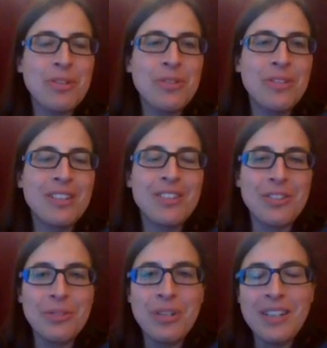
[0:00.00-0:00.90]
going
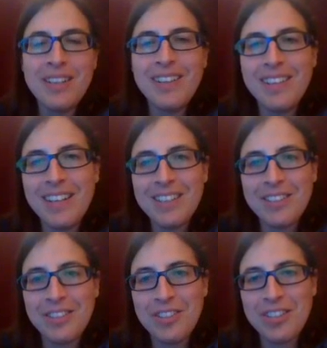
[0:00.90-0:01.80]
through and had
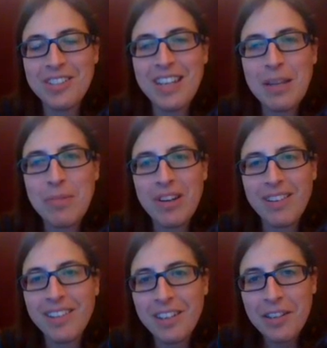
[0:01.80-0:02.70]
to just escape out
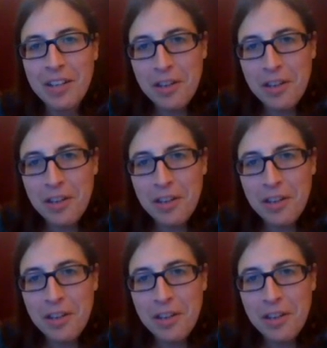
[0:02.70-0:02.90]
of there.